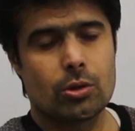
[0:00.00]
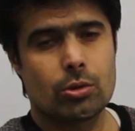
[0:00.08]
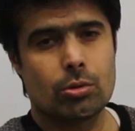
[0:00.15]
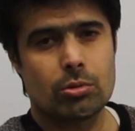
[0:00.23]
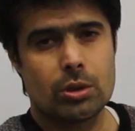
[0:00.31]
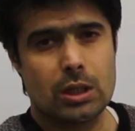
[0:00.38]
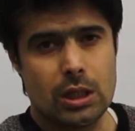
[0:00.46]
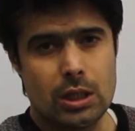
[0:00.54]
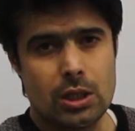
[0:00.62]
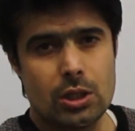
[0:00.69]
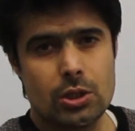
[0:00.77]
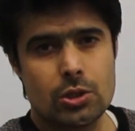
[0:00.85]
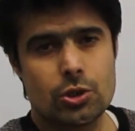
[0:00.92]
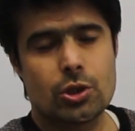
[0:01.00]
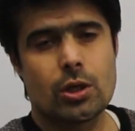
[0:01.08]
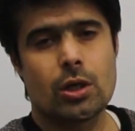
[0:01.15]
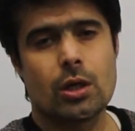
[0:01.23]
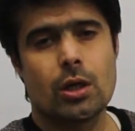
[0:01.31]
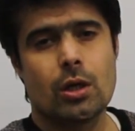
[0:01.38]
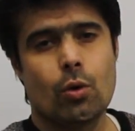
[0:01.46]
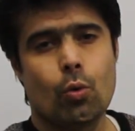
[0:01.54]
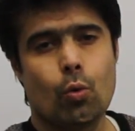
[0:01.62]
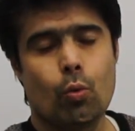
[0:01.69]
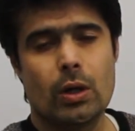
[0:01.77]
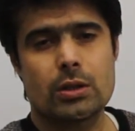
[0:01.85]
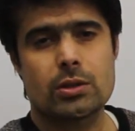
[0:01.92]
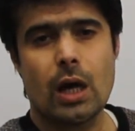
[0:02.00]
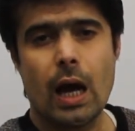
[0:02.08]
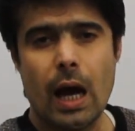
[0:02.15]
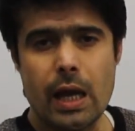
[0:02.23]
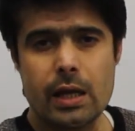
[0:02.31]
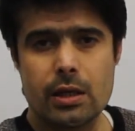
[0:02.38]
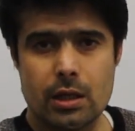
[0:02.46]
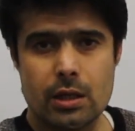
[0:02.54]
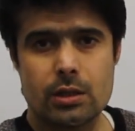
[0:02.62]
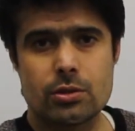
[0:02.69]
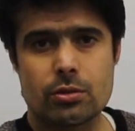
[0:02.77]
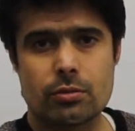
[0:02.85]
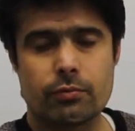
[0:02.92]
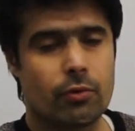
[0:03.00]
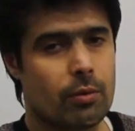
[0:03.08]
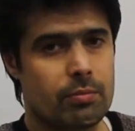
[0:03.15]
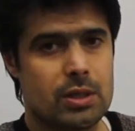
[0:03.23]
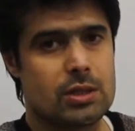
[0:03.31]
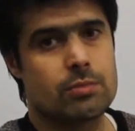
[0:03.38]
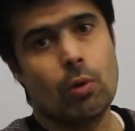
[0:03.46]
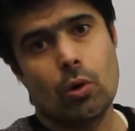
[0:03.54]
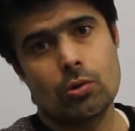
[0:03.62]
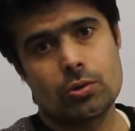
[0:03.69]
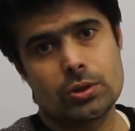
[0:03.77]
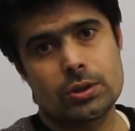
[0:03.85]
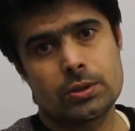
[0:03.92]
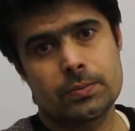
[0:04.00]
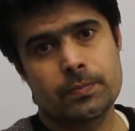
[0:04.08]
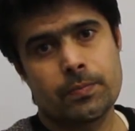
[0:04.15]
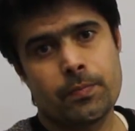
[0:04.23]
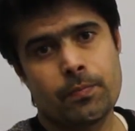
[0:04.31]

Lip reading: to teach what I get from these books.